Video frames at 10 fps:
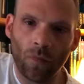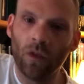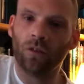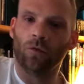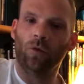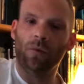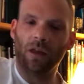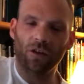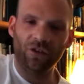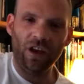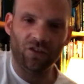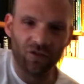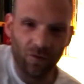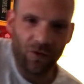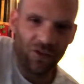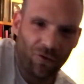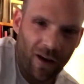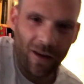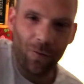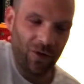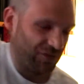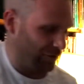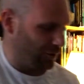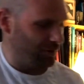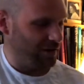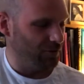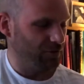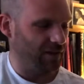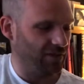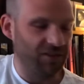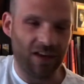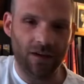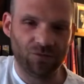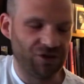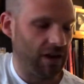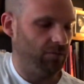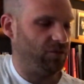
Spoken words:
So we've made our change, which is great, and we're still only using the same shape.